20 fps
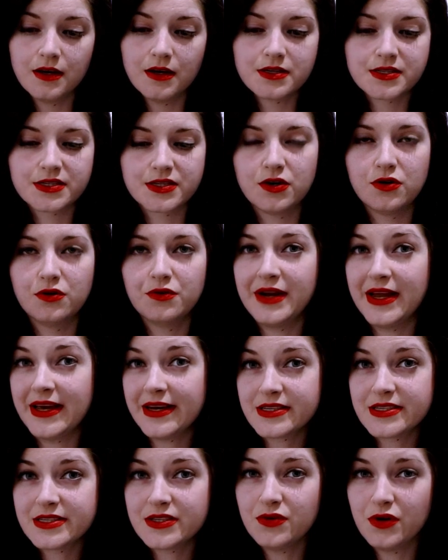So
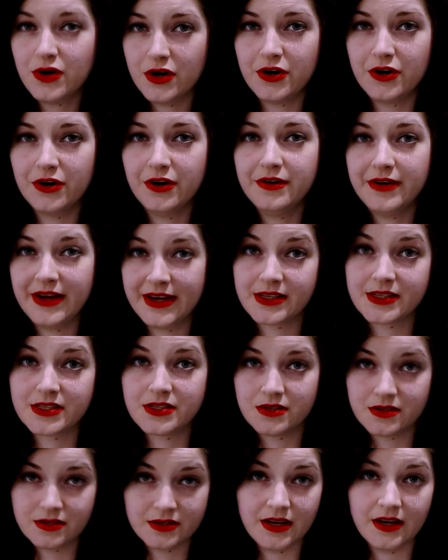next to her, next
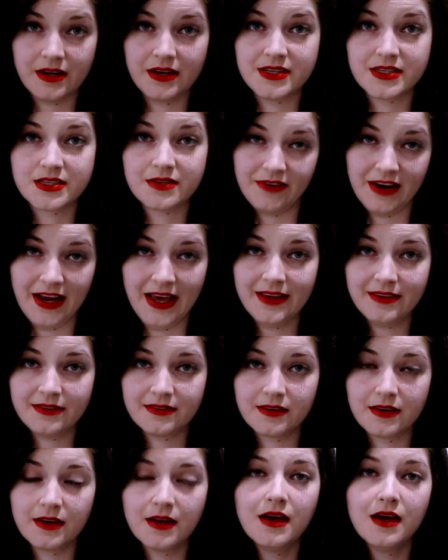to Susanne's
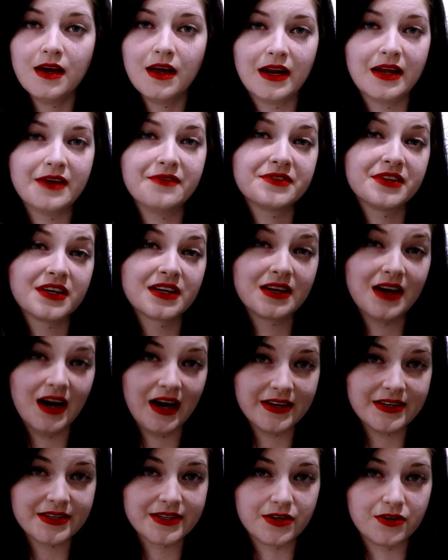flat, lived the
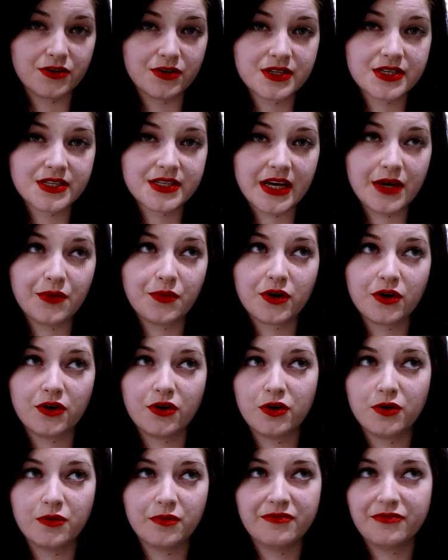Kaisers. They were
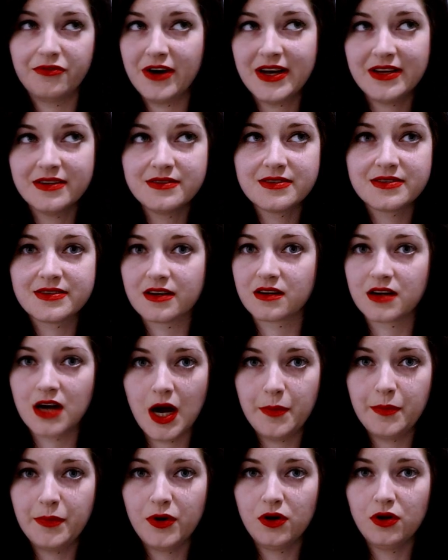her friends, a
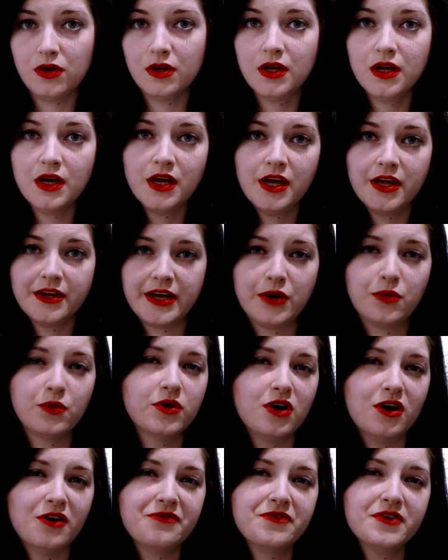couple, that
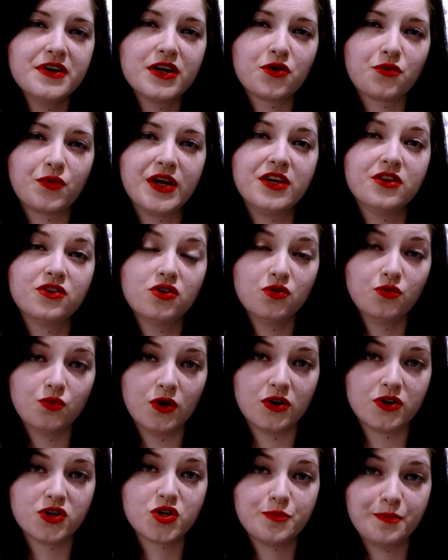would often agree to
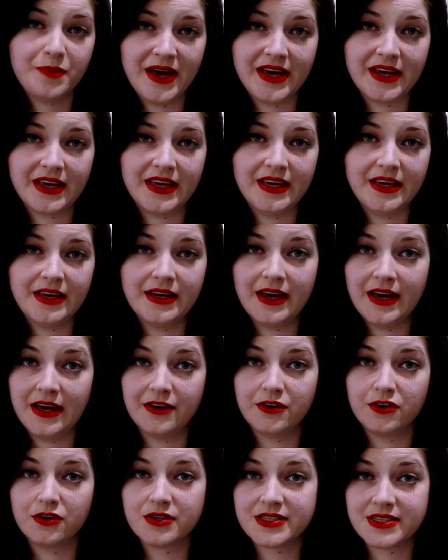watch Peggy
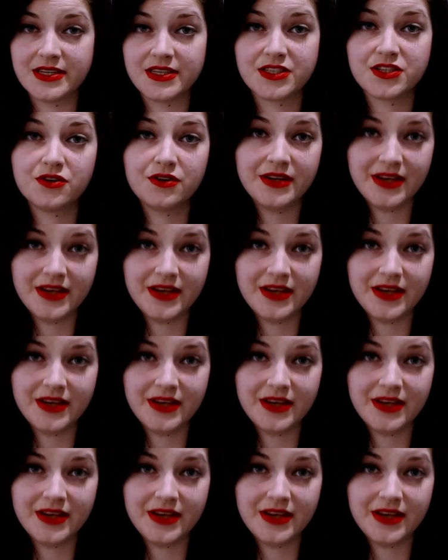and her sister